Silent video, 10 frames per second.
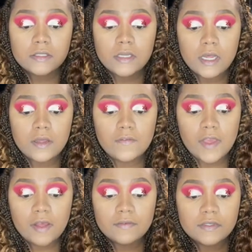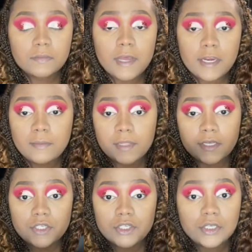of e.l.f.'s Putty
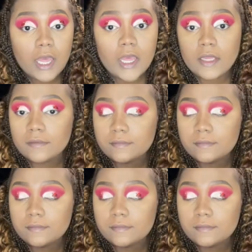blush. I